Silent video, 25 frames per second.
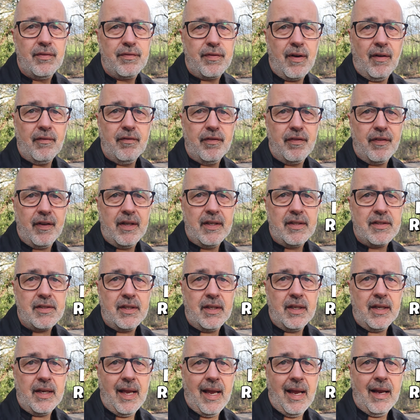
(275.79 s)
front
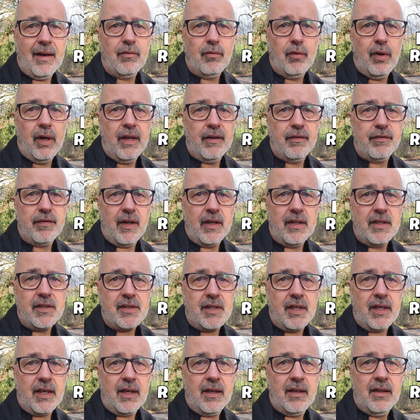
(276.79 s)
facing and rear
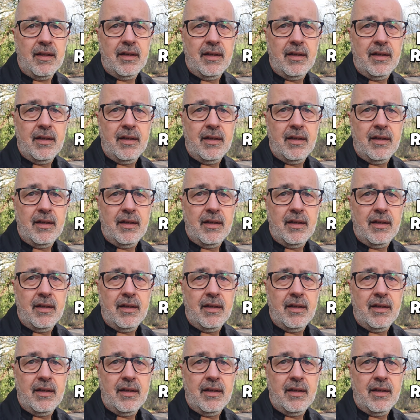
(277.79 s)
facing.